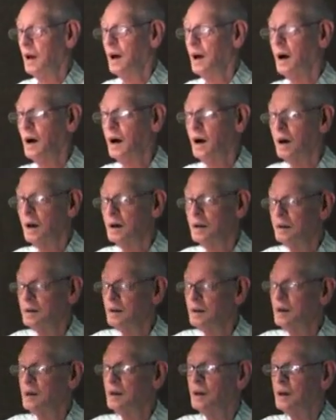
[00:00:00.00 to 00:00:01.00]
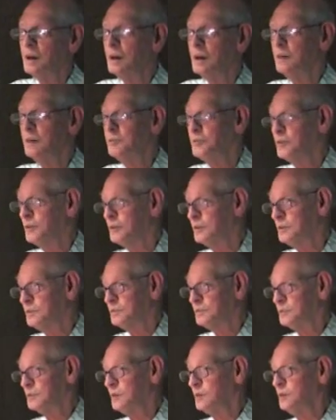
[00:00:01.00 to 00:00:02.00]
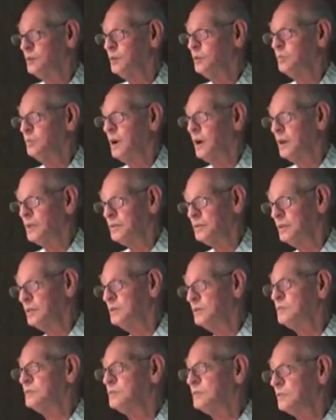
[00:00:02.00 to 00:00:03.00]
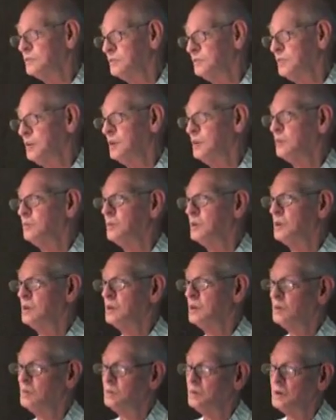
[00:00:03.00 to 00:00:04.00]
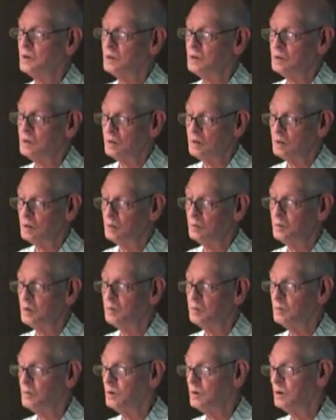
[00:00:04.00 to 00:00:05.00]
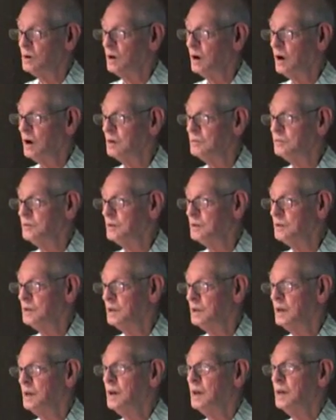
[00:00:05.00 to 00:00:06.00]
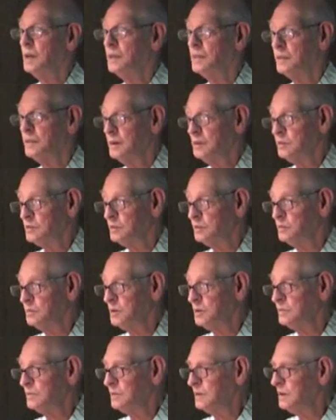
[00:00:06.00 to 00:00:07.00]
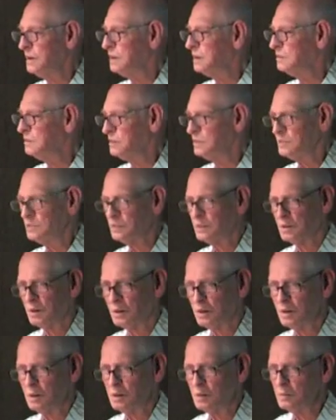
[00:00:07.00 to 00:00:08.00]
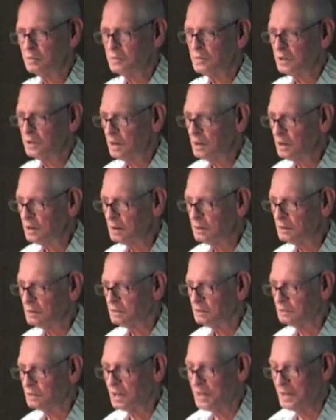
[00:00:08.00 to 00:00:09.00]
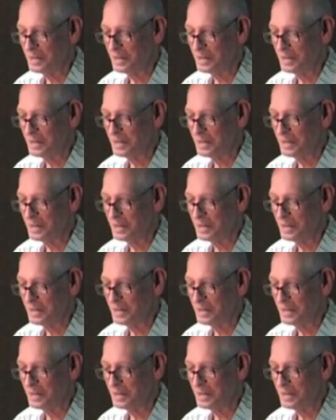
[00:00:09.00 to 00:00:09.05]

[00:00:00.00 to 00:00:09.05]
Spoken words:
If you're concerned about this, just feed them a little bit more often. Things will be fine. Just calm down.